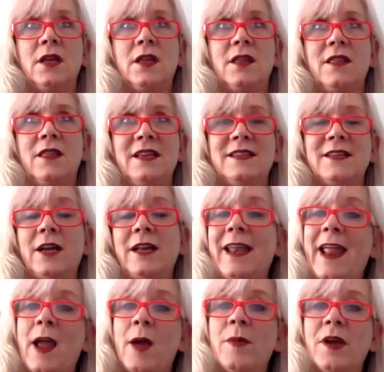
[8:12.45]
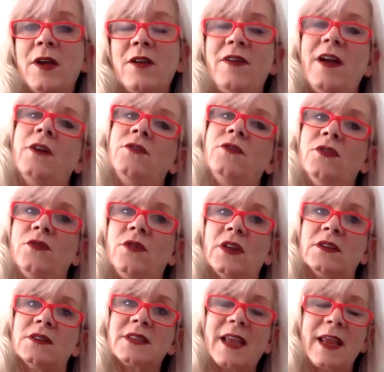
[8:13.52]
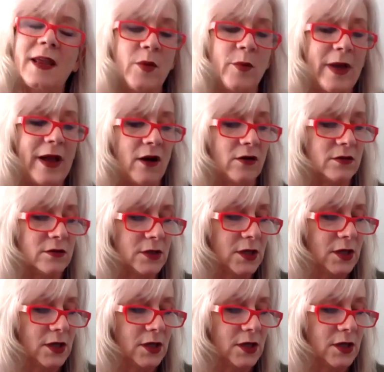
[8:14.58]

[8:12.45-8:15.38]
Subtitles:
the dynamic of how unions came about.